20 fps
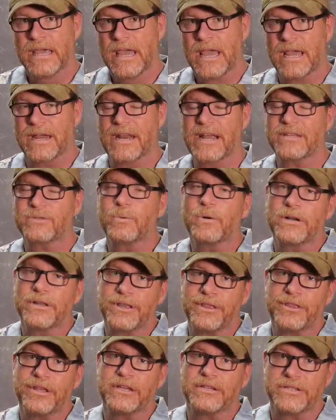And that's one of
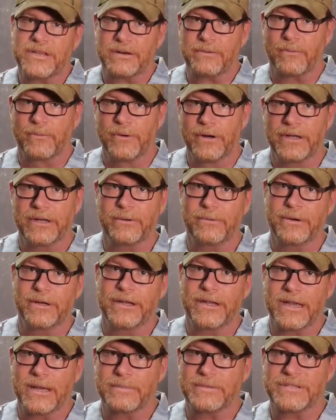the things that really,
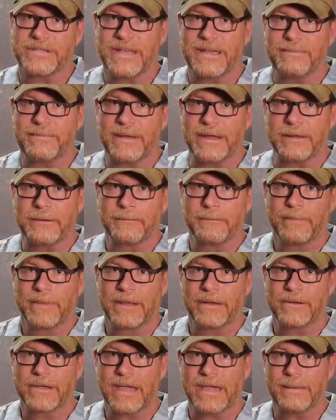really upset me,
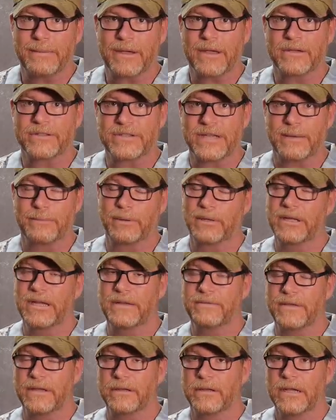okay, because I
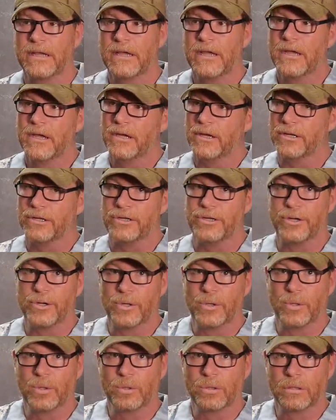believe that
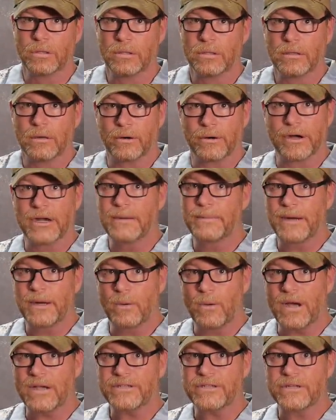you or anybody
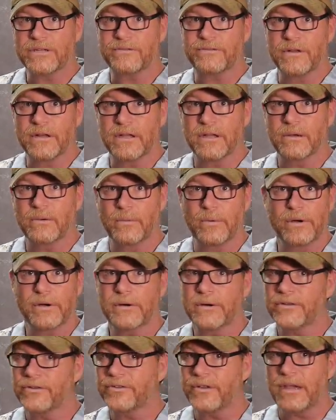watching this video,
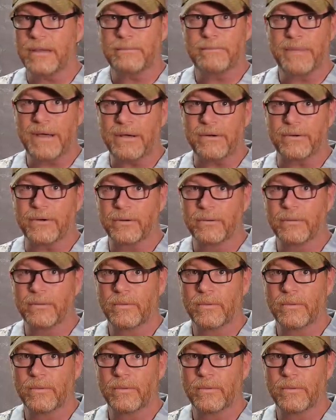we're in the same boat.